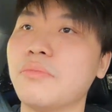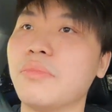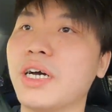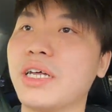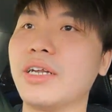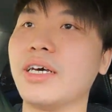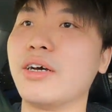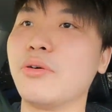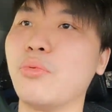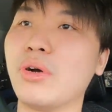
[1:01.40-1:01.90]

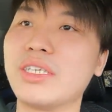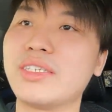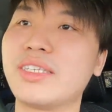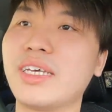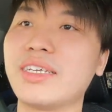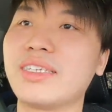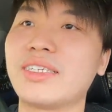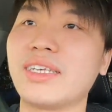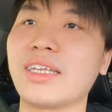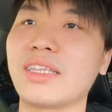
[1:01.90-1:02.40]
But once
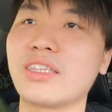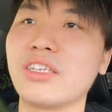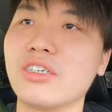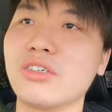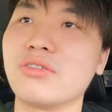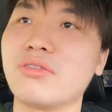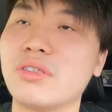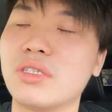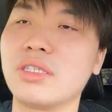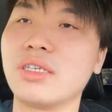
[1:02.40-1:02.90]
that is
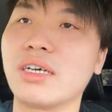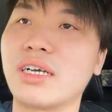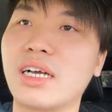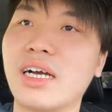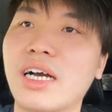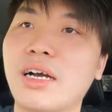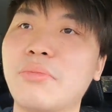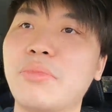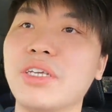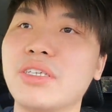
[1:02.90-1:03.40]
settled, the
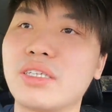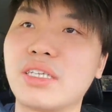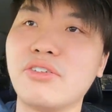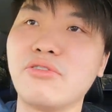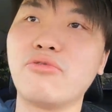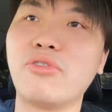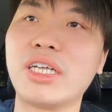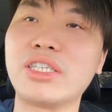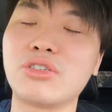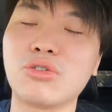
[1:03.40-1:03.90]
car
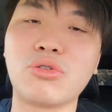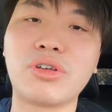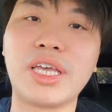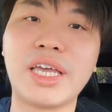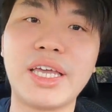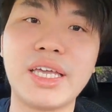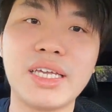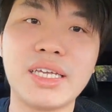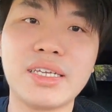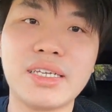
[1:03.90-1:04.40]
basically runs
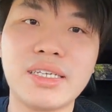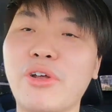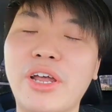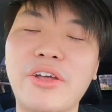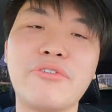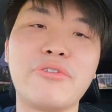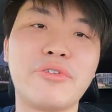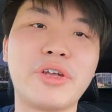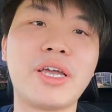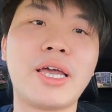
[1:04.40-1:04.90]
okay.
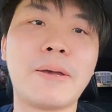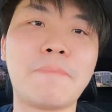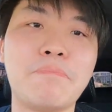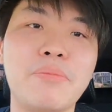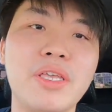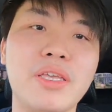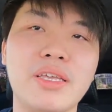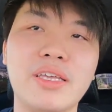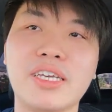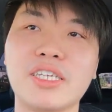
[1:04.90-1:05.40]
very
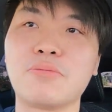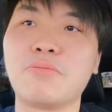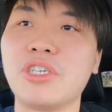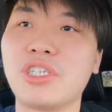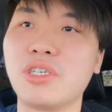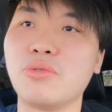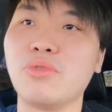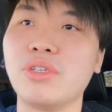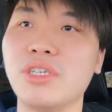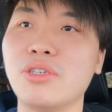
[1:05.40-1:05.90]
happy,
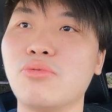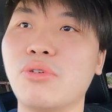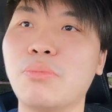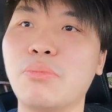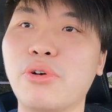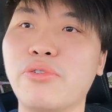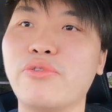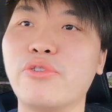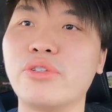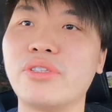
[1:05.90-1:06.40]
especially with this
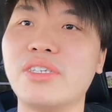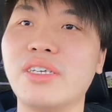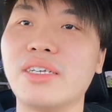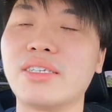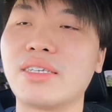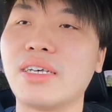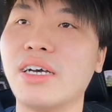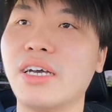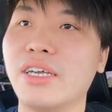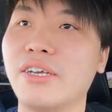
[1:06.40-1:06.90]
1.4
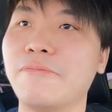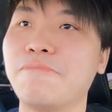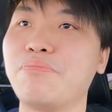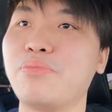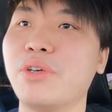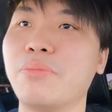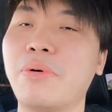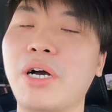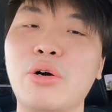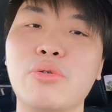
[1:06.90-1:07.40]
TSI.
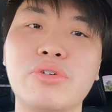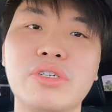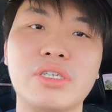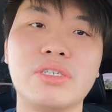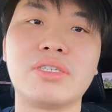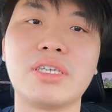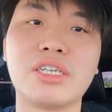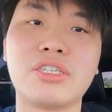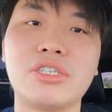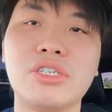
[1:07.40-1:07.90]
The power
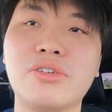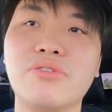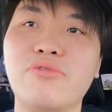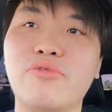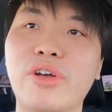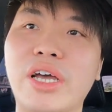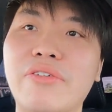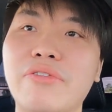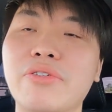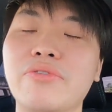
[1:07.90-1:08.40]
is actually
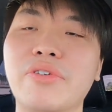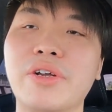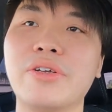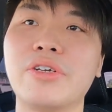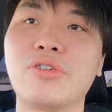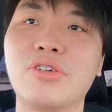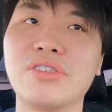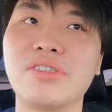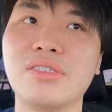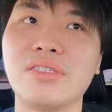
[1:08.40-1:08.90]

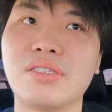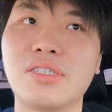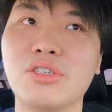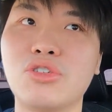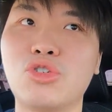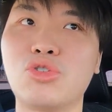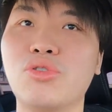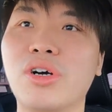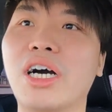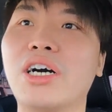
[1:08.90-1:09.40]
very
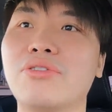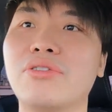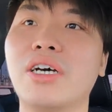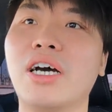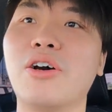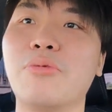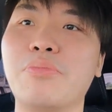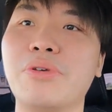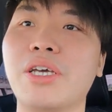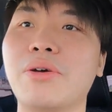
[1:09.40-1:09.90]
consistent throughout the
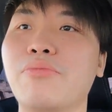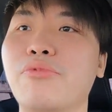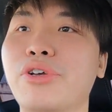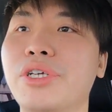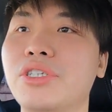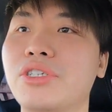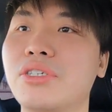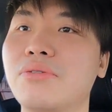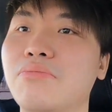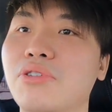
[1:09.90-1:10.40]
RPM
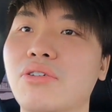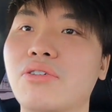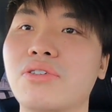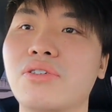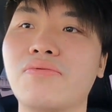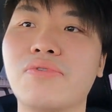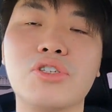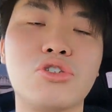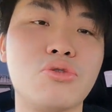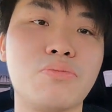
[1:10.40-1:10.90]
range
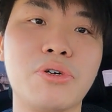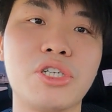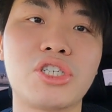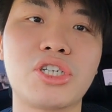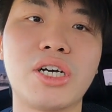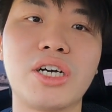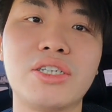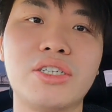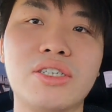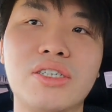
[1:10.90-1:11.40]
because of the
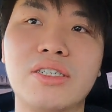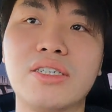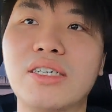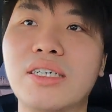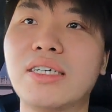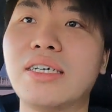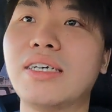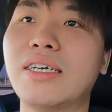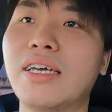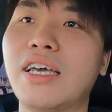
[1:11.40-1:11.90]
supercharger
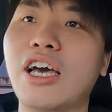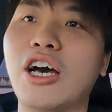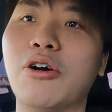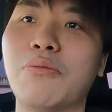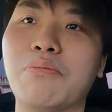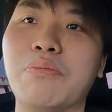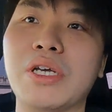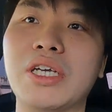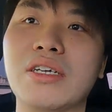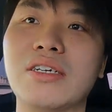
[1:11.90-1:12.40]

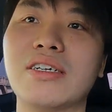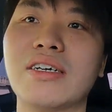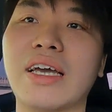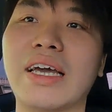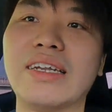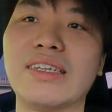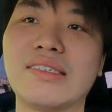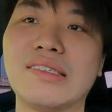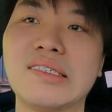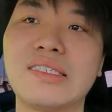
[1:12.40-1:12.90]
helping
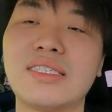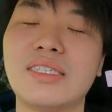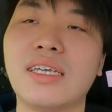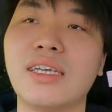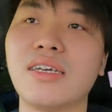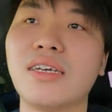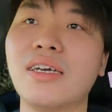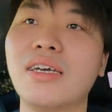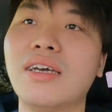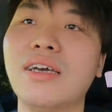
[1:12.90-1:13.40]
and
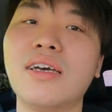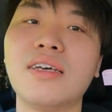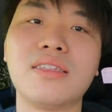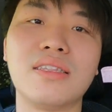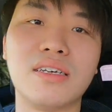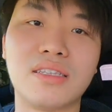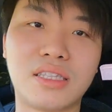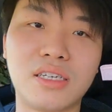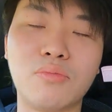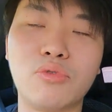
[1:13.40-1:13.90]
assisting
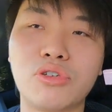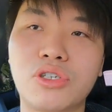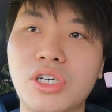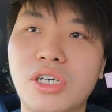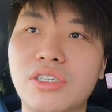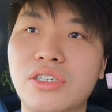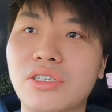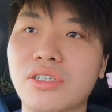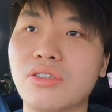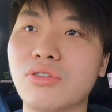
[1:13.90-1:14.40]
the
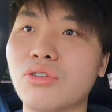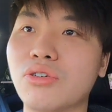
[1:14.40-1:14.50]
turbocharger.